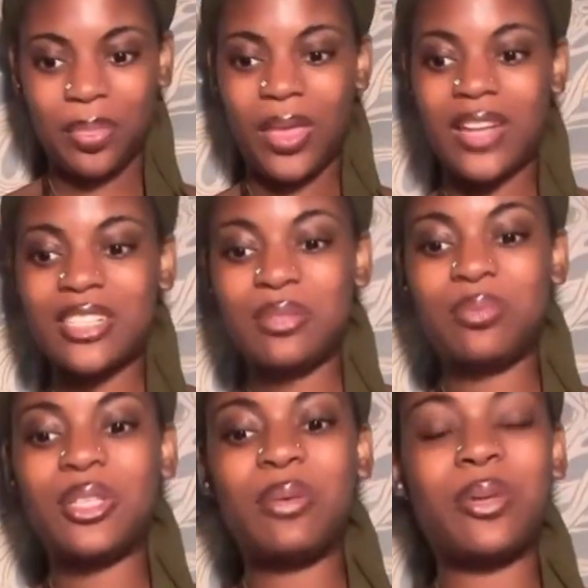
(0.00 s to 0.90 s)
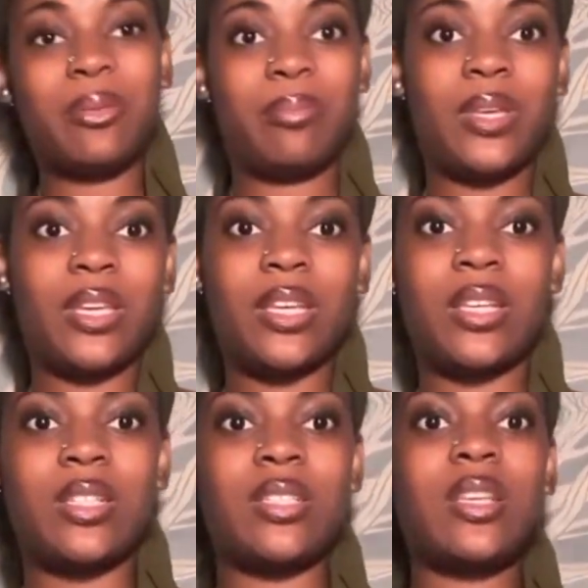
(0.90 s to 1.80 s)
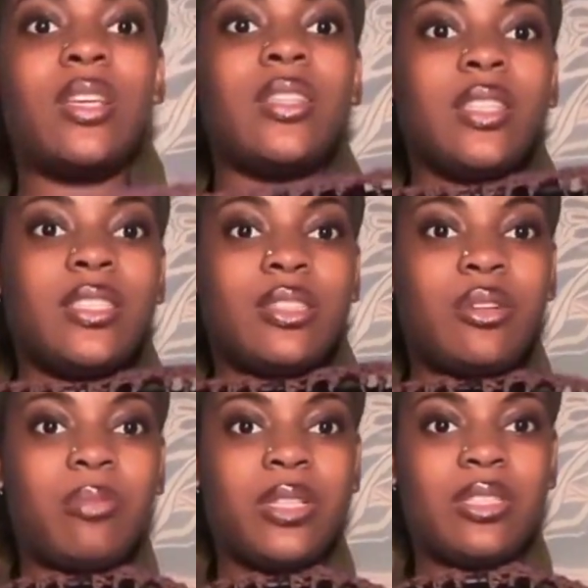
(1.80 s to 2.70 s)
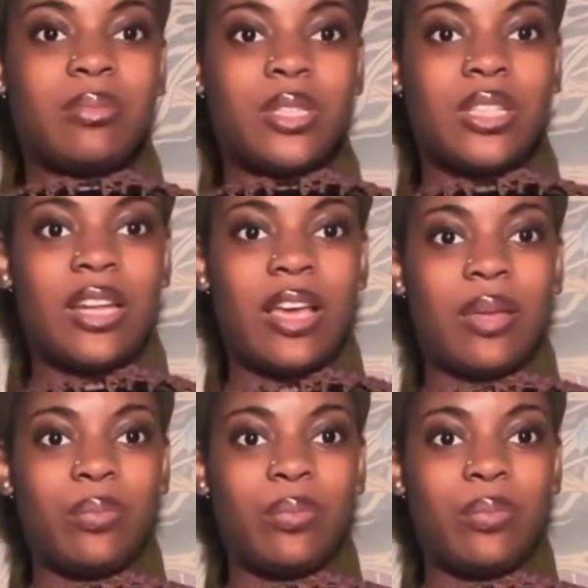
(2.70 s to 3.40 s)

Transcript: I just really want it big, because this is going to be something that I